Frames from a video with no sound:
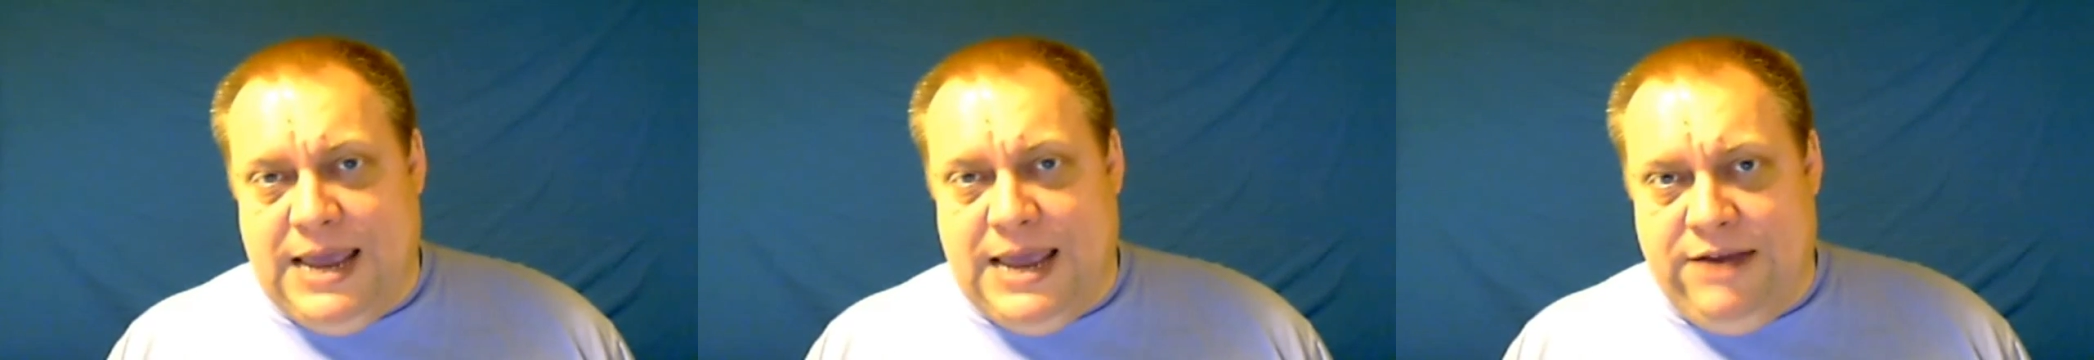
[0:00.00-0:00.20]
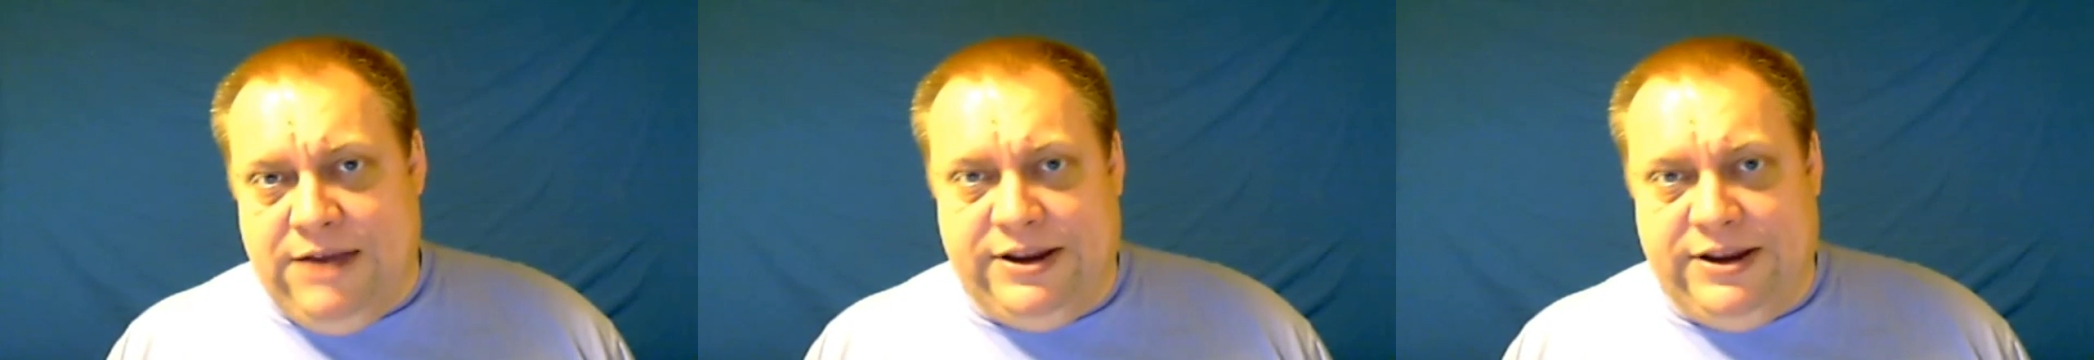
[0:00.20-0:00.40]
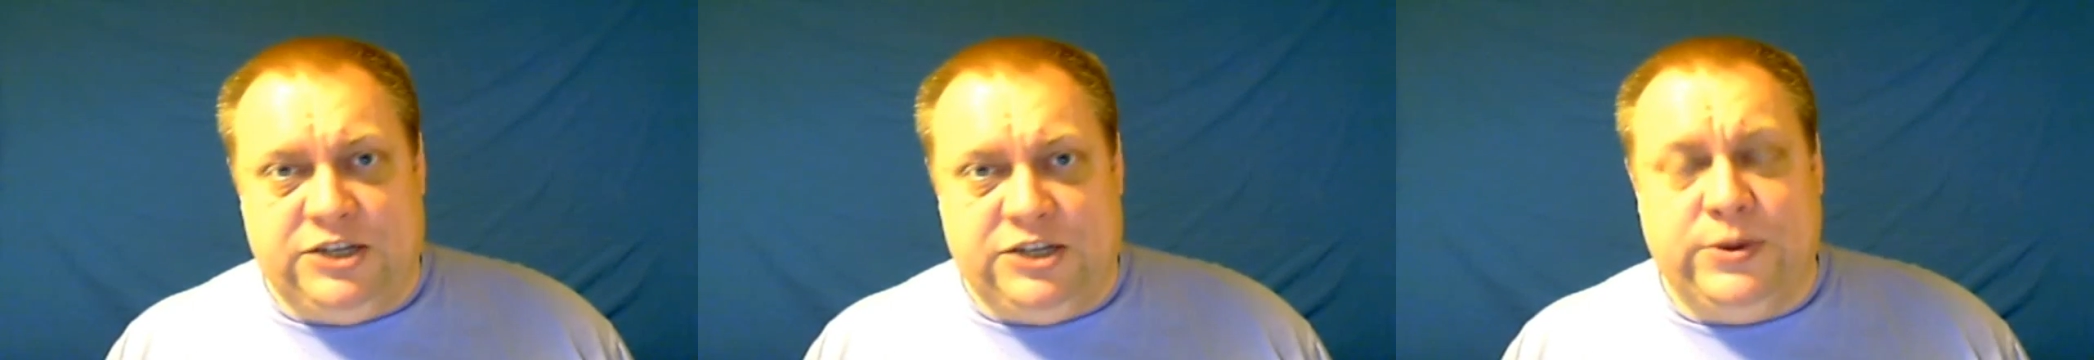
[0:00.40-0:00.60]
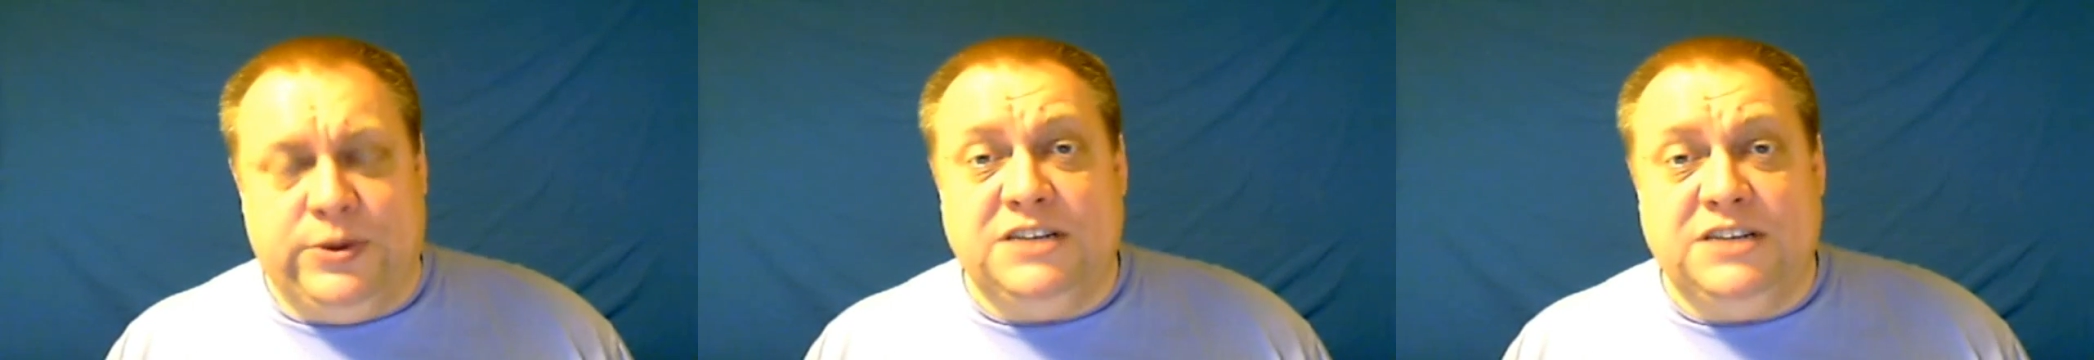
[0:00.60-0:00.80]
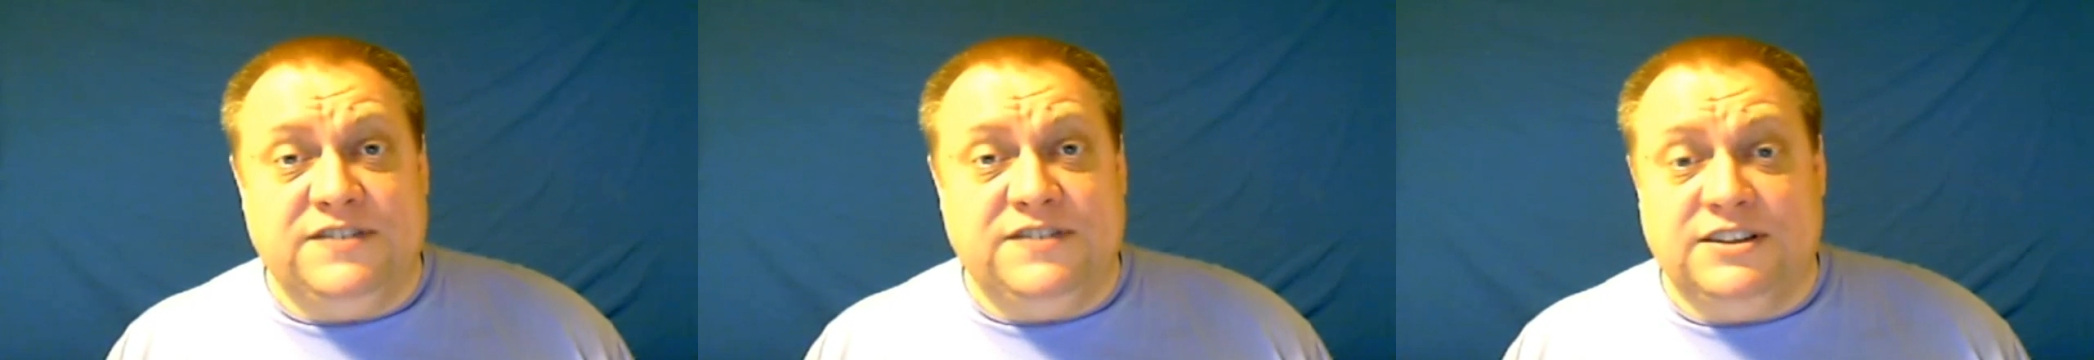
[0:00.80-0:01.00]
airy
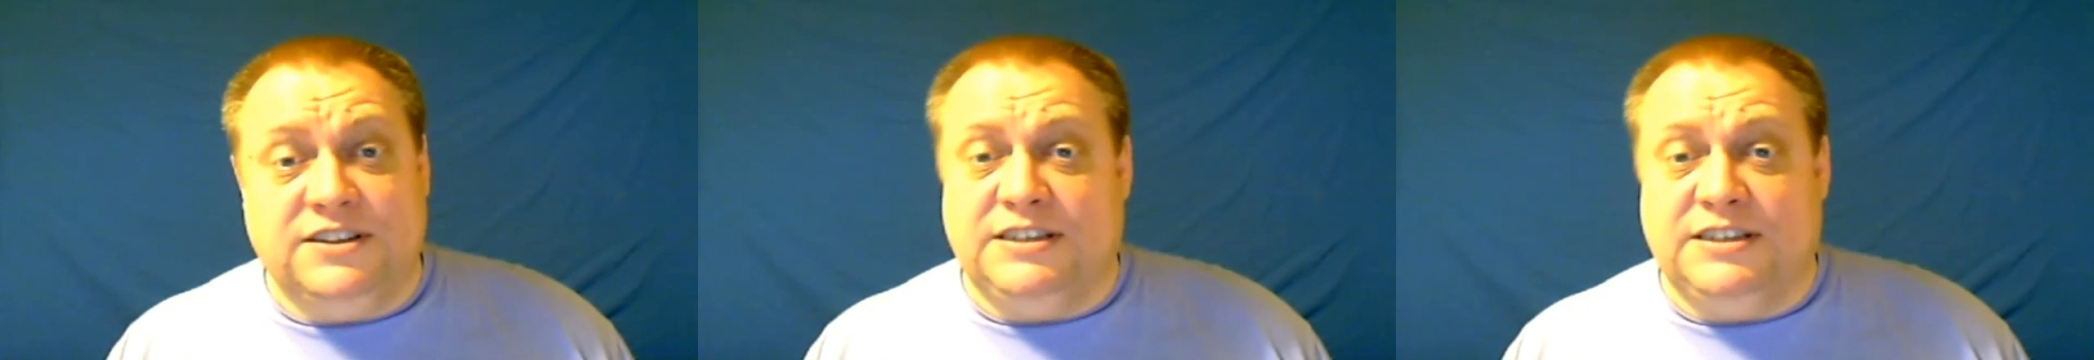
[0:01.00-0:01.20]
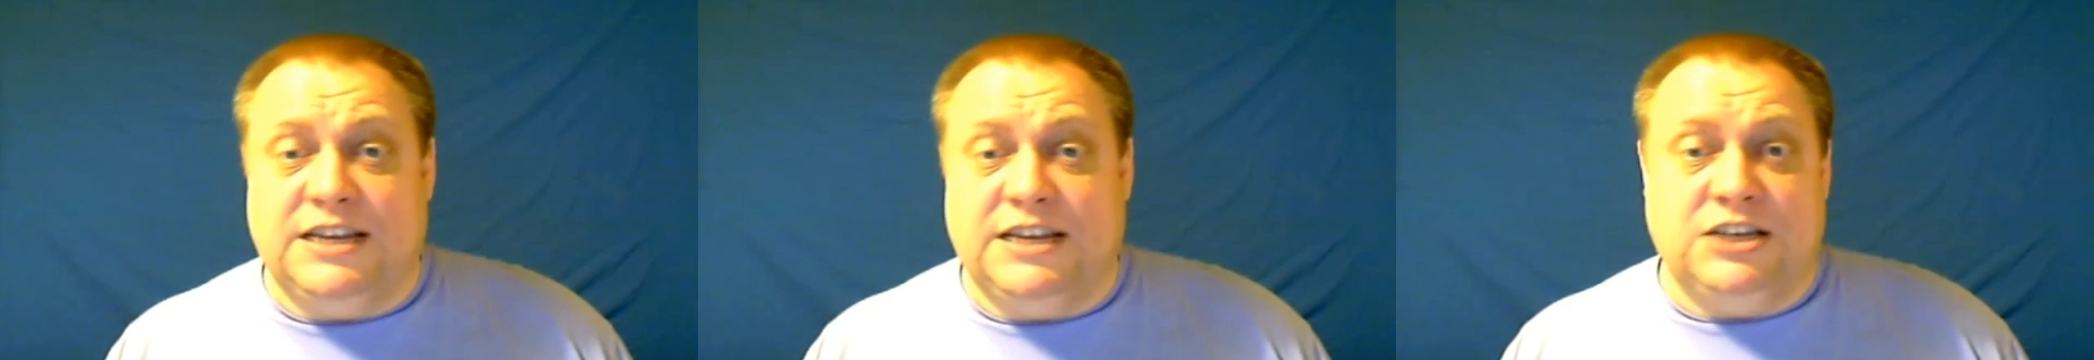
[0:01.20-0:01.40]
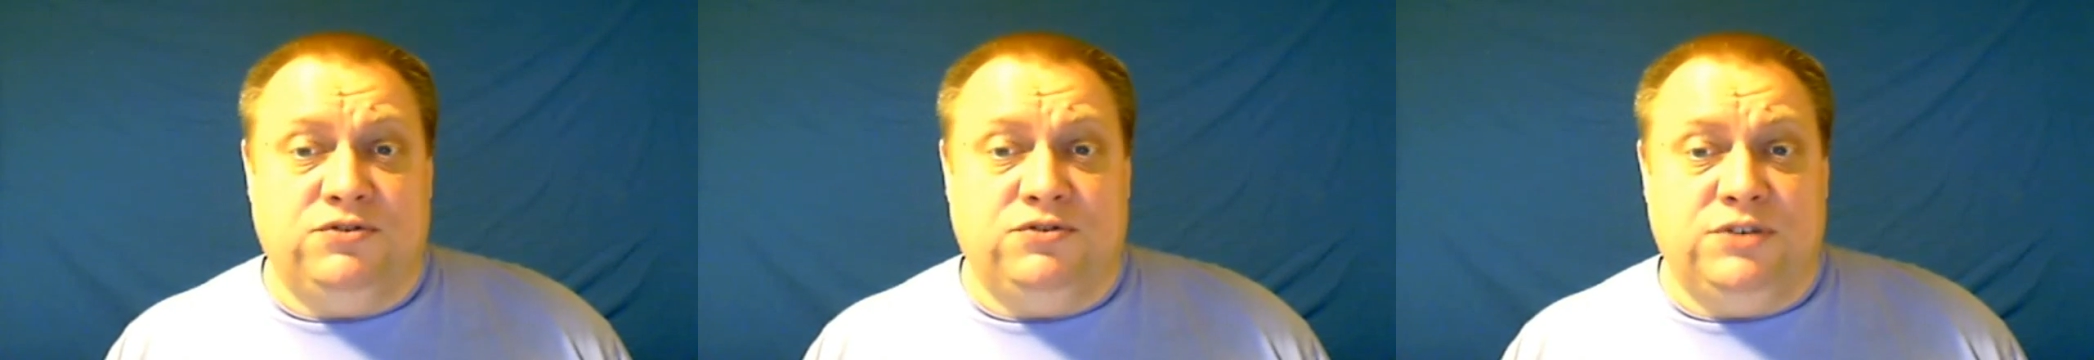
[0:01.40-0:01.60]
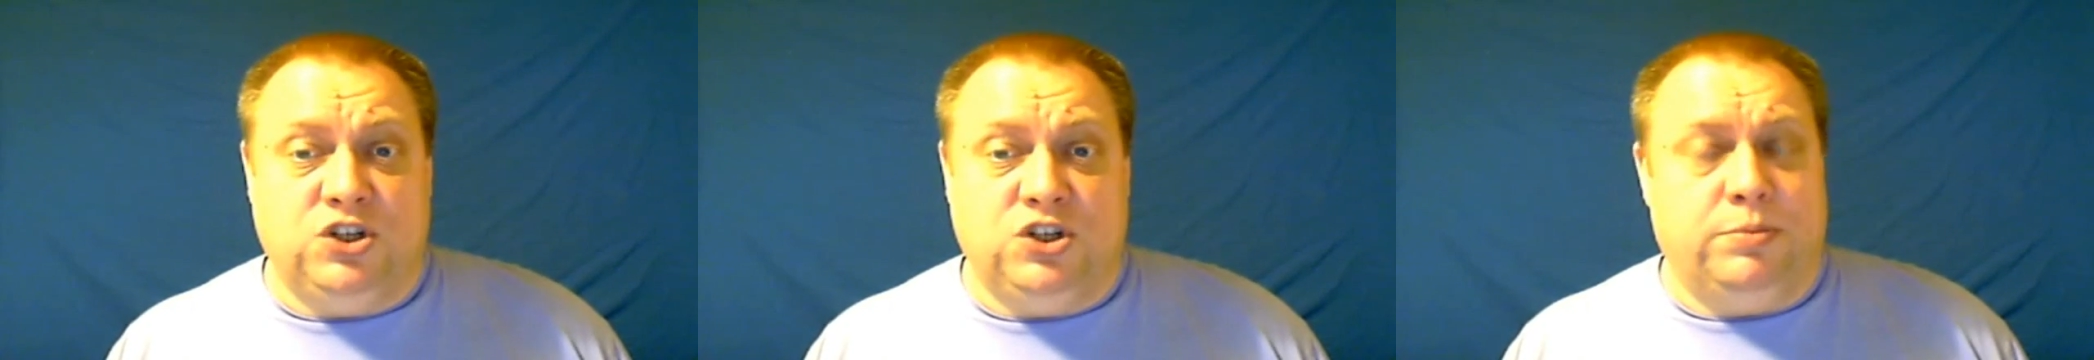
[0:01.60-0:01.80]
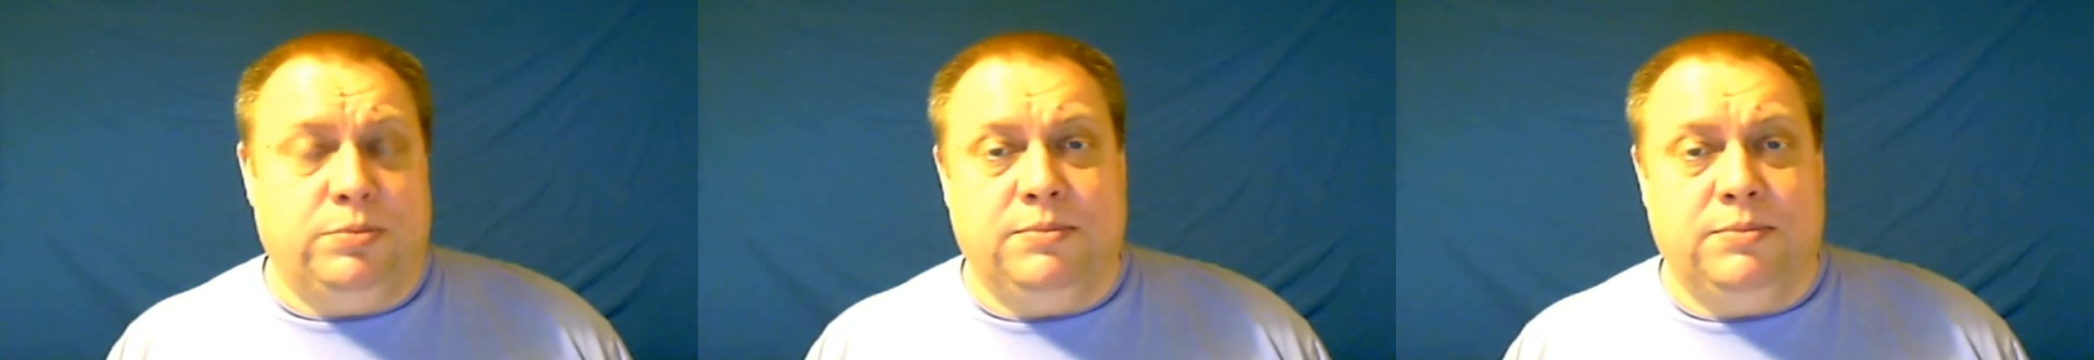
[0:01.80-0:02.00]
21st century
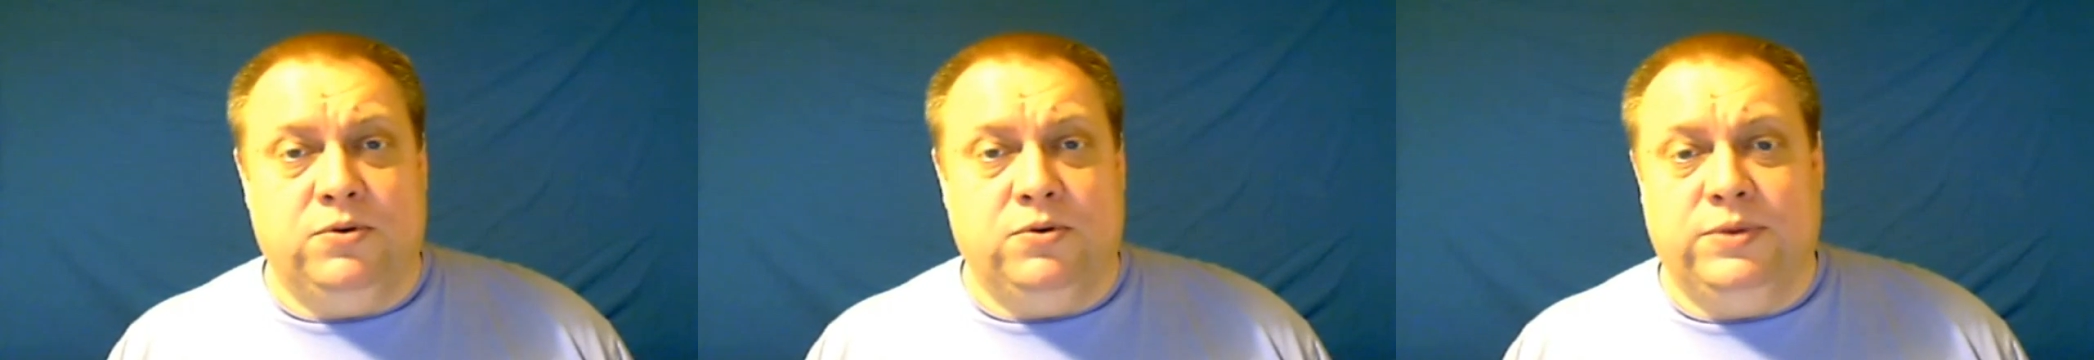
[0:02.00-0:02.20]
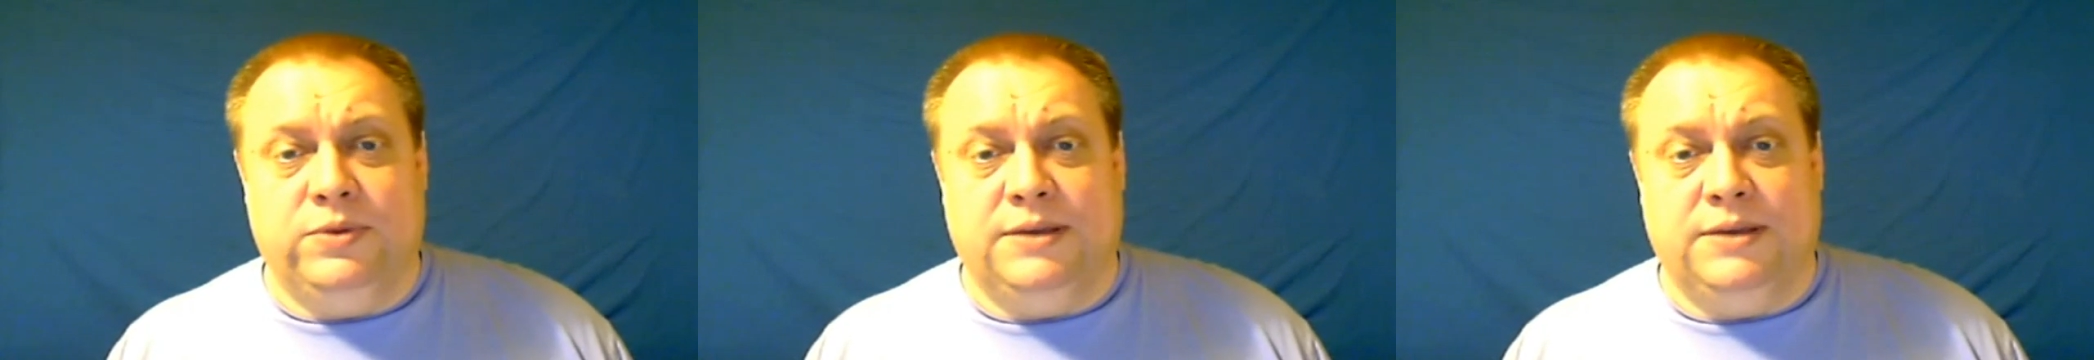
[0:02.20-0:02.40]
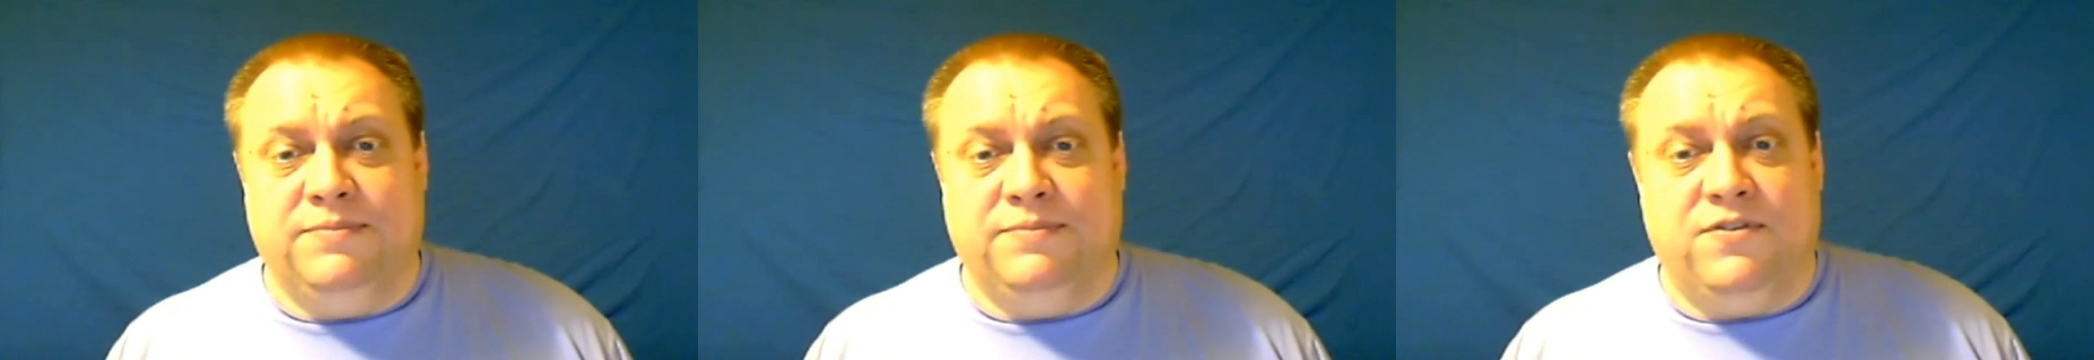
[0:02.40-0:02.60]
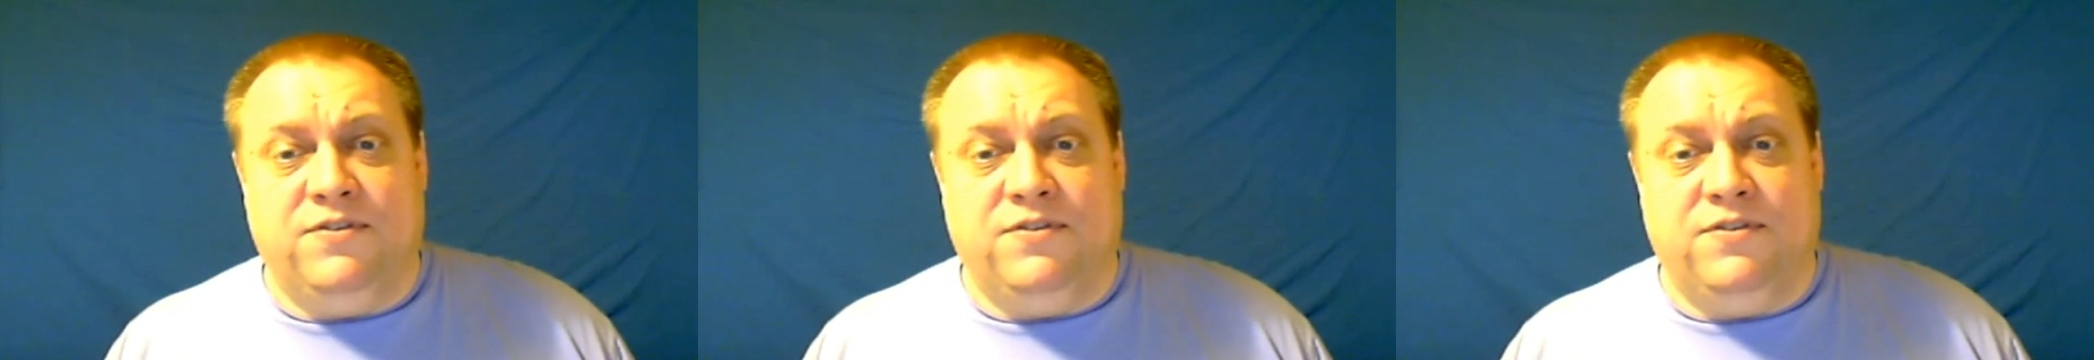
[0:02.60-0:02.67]
shopping mall with a